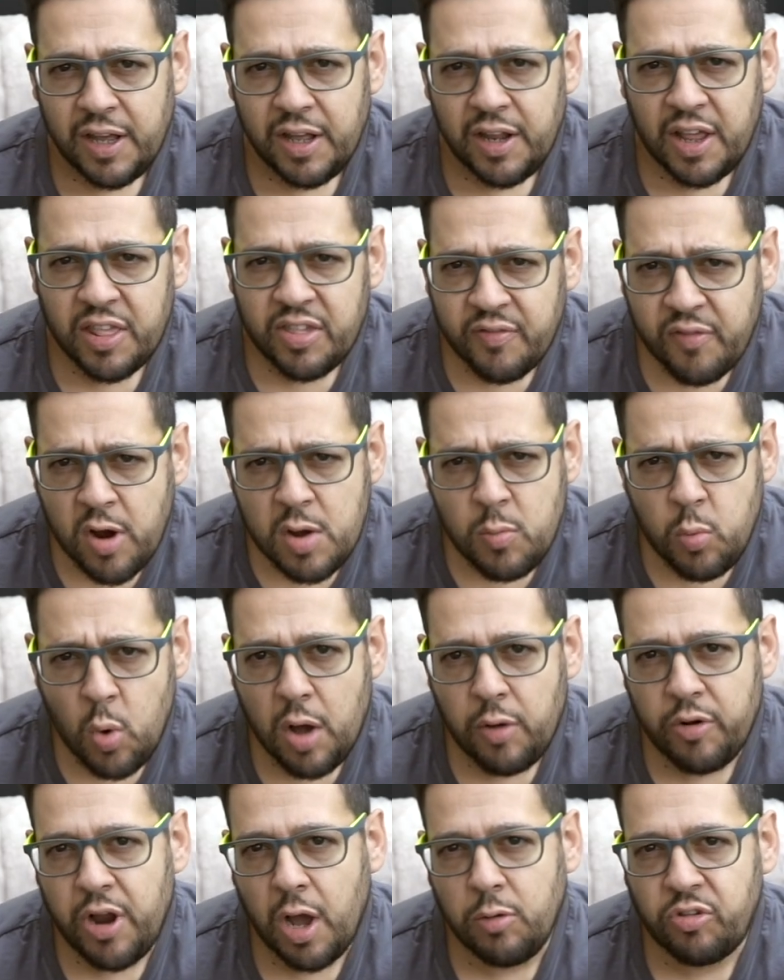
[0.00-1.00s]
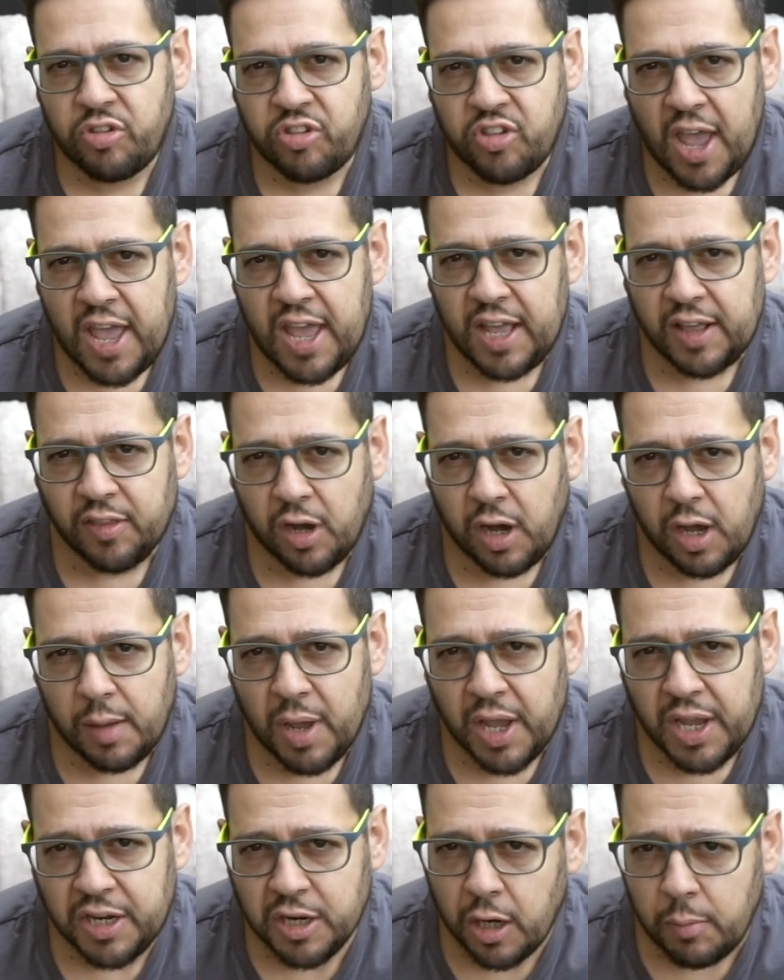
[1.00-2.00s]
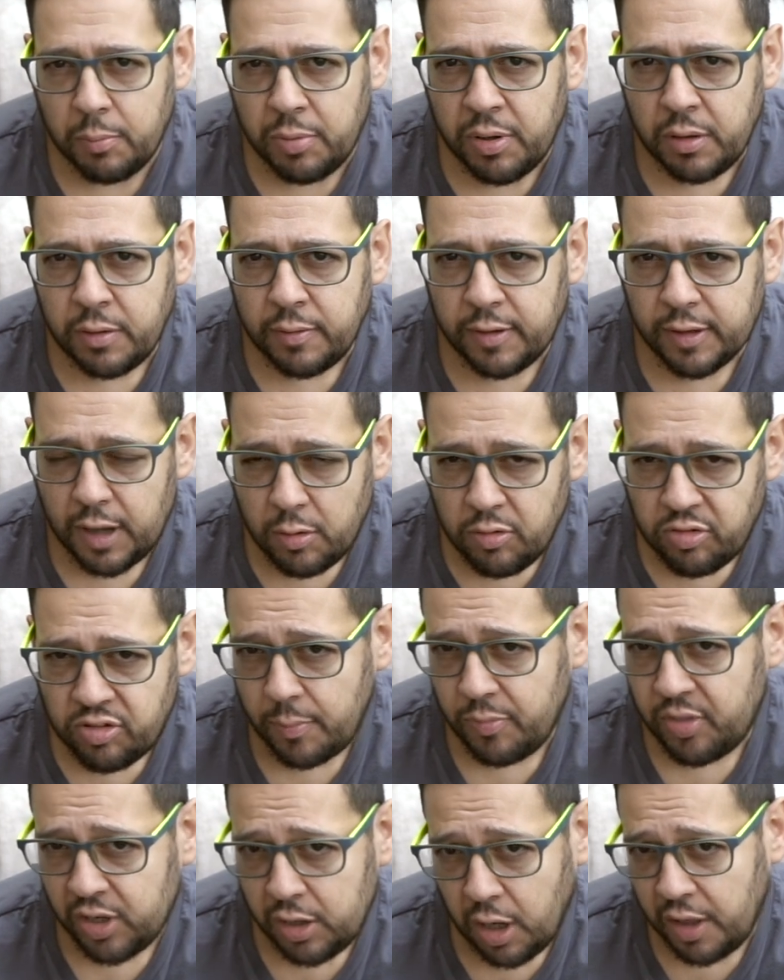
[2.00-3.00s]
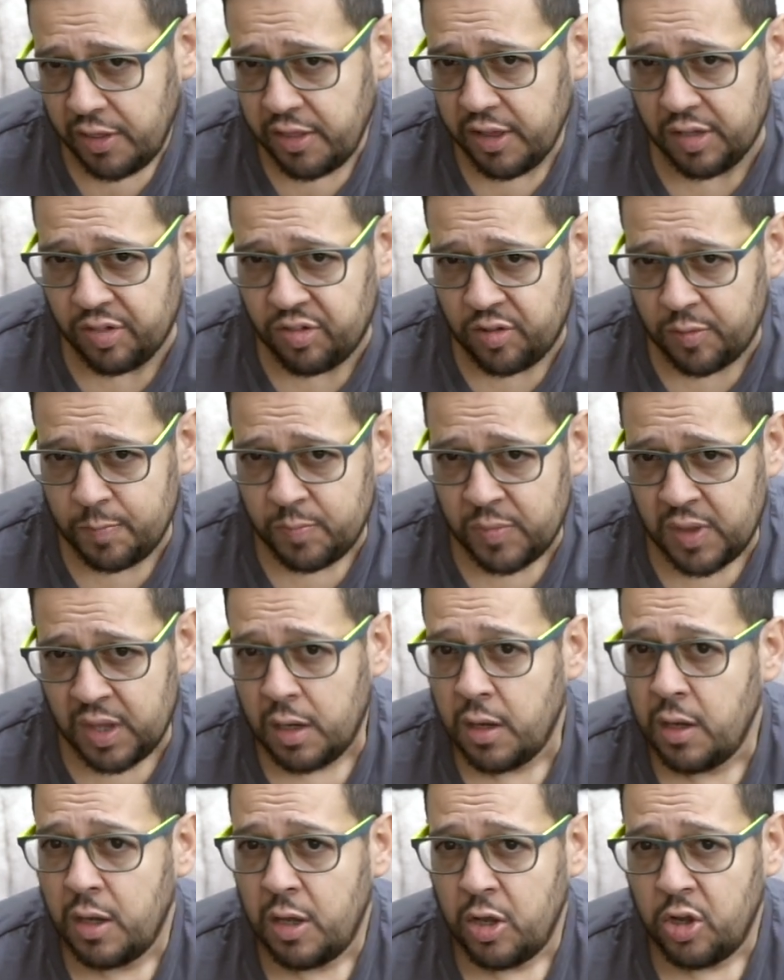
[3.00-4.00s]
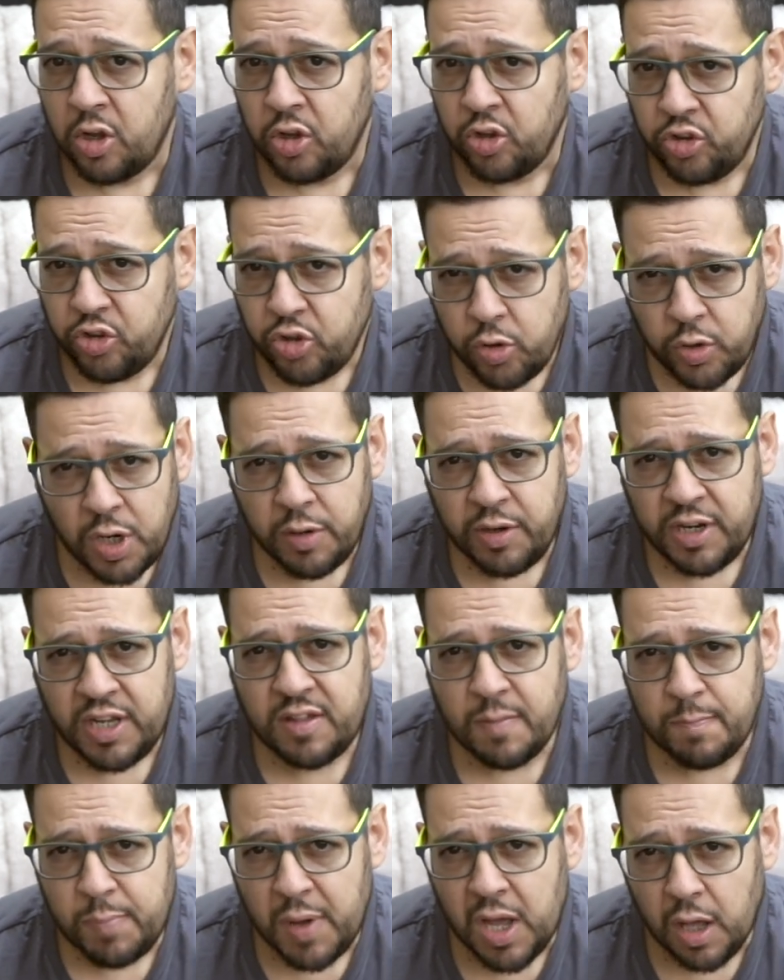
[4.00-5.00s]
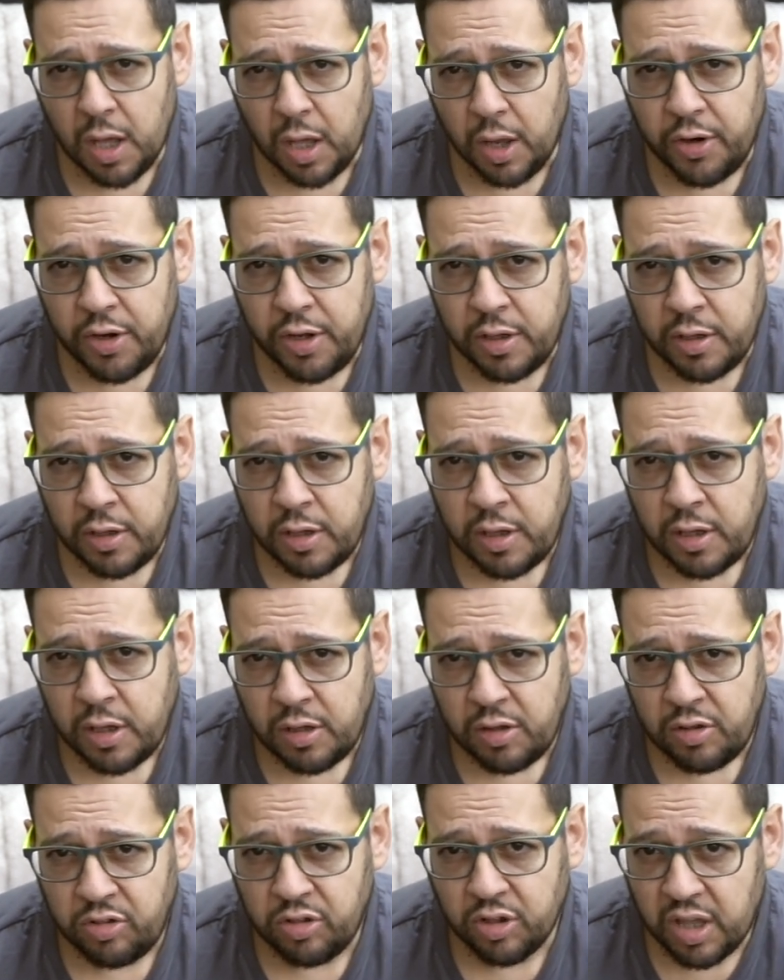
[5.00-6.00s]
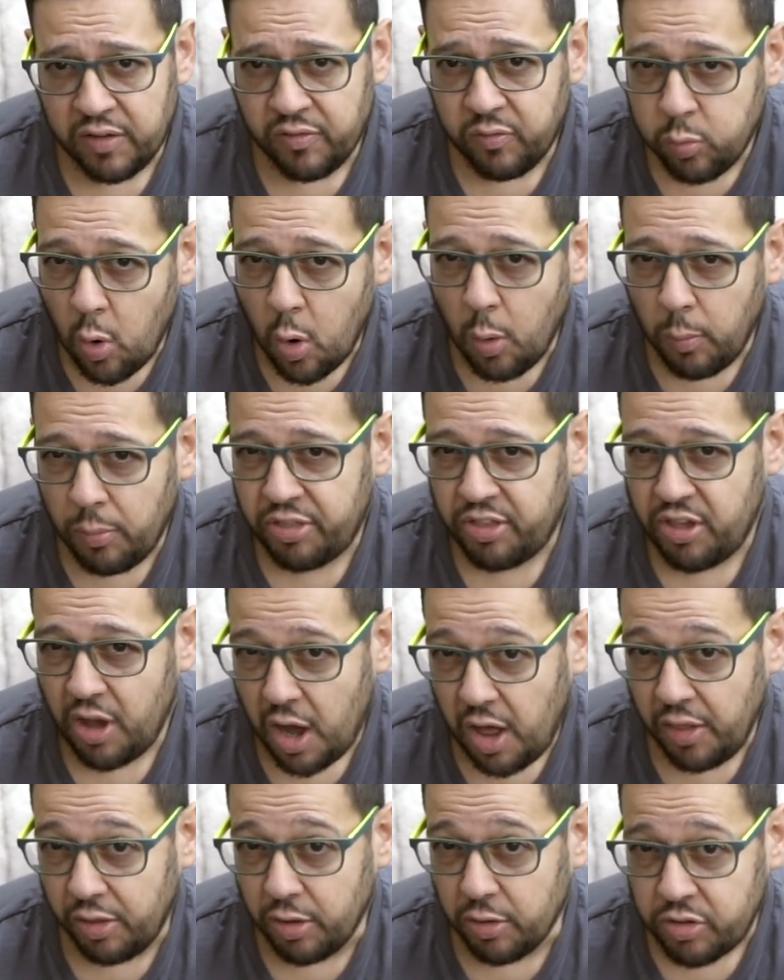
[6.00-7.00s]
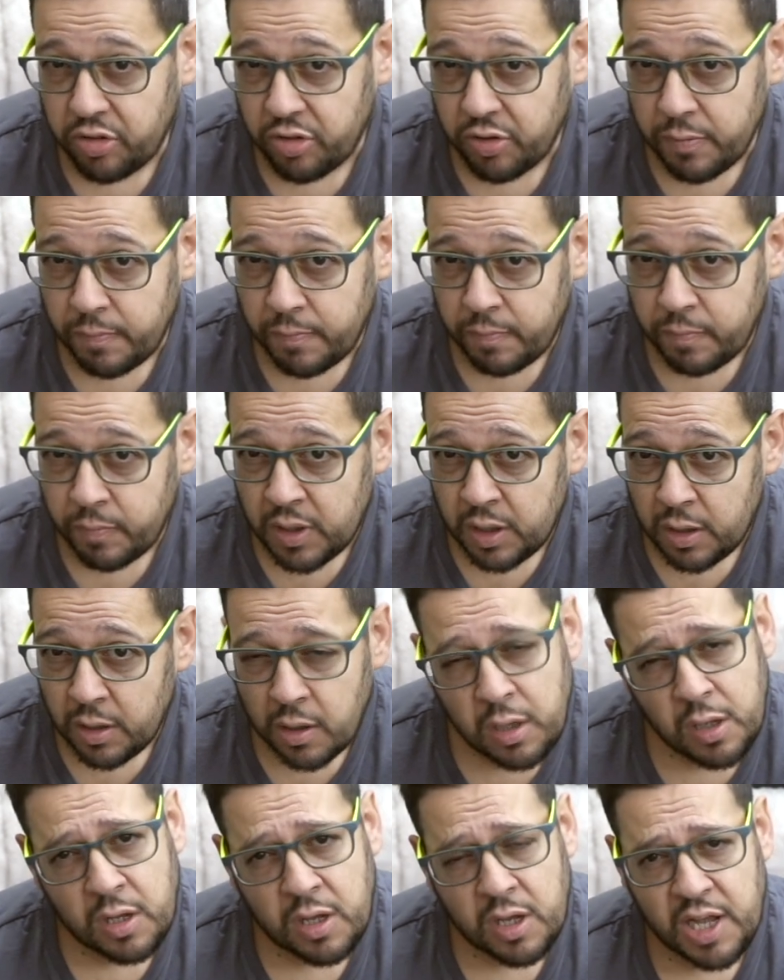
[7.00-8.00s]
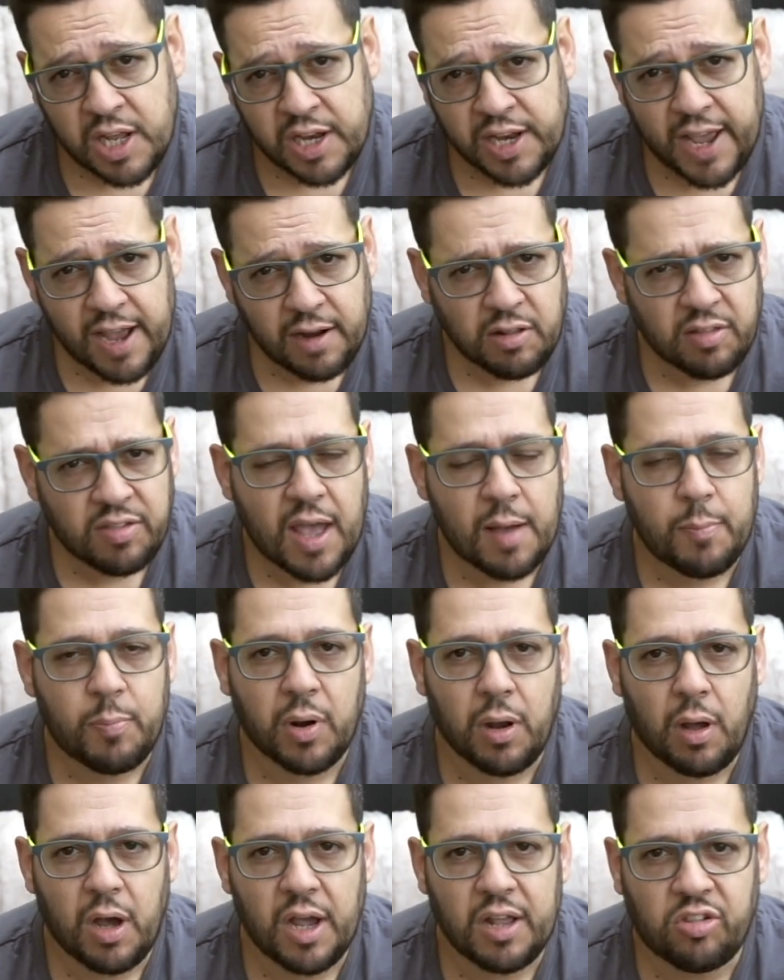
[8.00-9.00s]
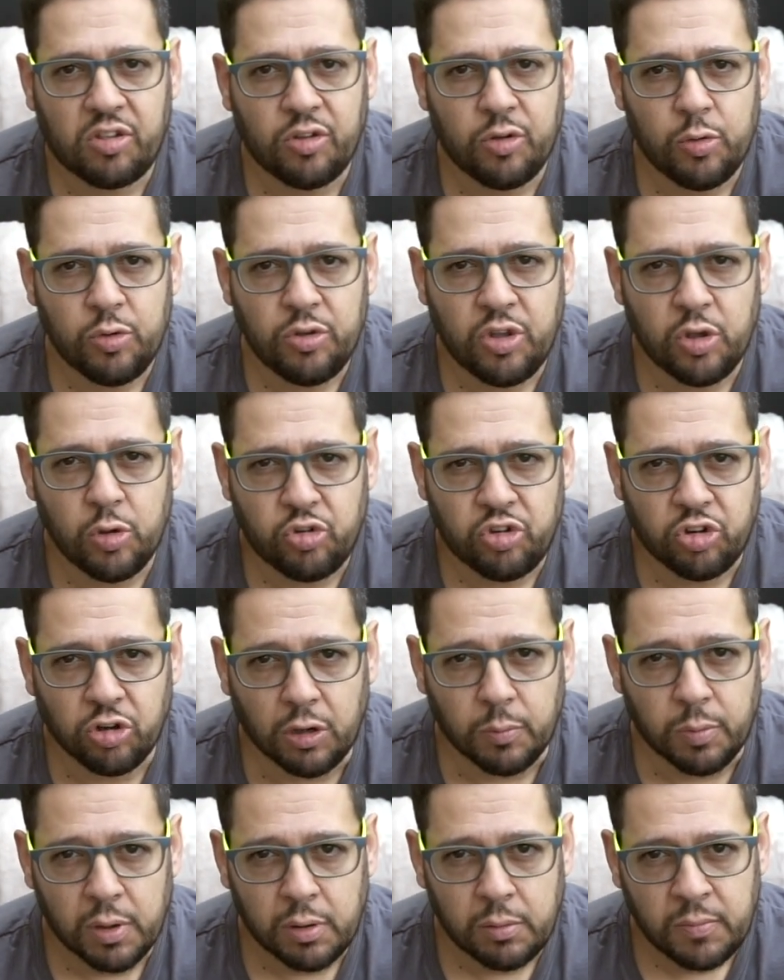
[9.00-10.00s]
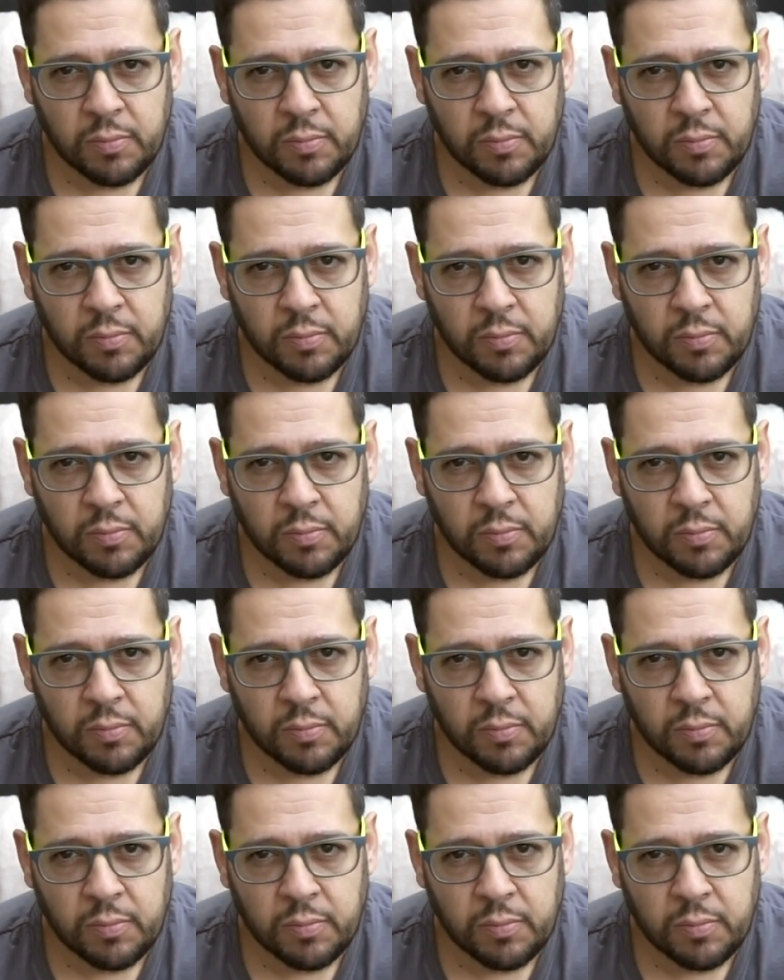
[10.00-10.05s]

There's a very well known saying that I made up that goes something like this You don't need to burn to give warmth to others. Now, how does that apply to YouTube?